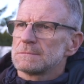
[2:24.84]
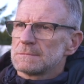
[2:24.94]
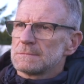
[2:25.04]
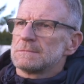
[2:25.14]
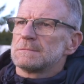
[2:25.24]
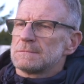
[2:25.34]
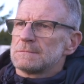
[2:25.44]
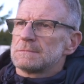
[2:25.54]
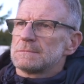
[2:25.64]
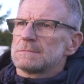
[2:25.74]
forty-five, and
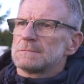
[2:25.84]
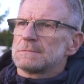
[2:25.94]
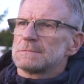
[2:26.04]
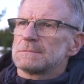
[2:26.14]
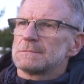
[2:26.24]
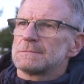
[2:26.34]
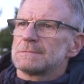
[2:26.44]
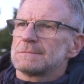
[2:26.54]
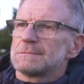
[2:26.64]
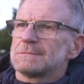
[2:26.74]
someone I'm sure you know
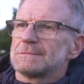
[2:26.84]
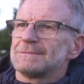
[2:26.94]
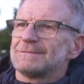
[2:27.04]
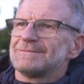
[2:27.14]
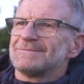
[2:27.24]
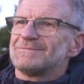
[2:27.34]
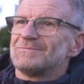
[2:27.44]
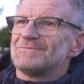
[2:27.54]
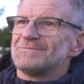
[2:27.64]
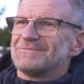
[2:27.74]
quite well from working with him
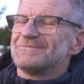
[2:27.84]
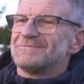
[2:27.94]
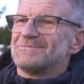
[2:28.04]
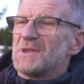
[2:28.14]
over the years.